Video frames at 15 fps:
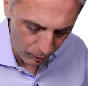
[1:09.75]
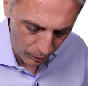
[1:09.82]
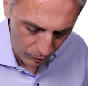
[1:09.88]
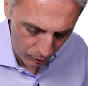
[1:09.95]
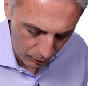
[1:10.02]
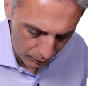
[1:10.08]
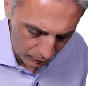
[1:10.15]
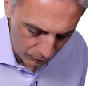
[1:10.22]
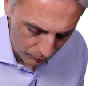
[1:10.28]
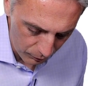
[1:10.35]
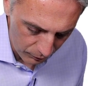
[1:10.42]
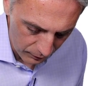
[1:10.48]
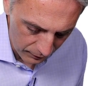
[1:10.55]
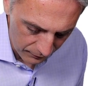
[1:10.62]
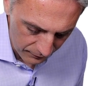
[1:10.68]
going to
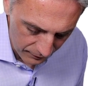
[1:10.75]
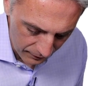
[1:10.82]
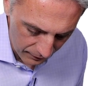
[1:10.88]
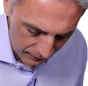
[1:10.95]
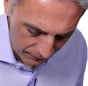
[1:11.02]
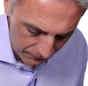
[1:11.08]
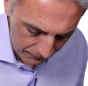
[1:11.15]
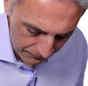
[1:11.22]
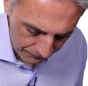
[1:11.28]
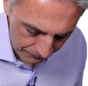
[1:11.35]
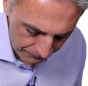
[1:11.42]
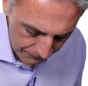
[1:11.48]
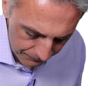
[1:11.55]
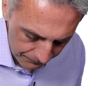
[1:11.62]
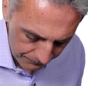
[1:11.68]
use, let's say,
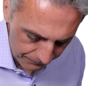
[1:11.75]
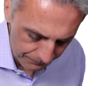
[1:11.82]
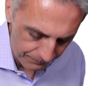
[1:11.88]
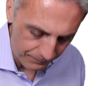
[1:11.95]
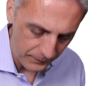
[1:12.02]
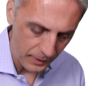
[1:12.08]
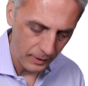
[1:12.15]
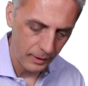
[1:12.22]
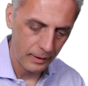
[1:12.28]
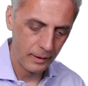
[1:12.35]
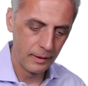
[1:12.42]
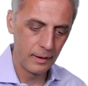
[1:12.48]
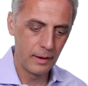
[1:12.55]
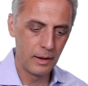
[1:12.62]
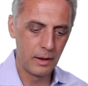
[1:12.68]

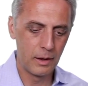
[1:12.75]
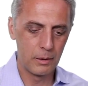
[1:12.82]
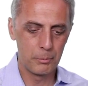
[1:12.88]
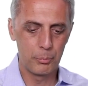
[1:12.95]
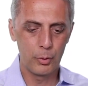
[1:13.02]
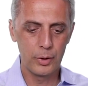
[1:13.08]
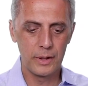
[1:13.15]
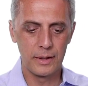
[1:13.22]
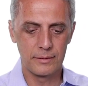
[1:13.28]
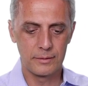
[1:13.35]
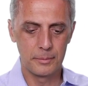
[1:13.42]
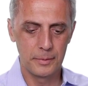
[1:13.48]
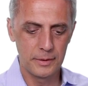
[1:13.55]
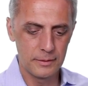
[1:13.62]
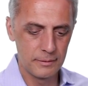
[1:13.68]
our point
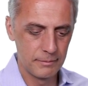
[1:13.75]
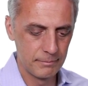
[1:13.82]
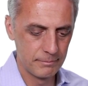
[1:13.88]
estimate.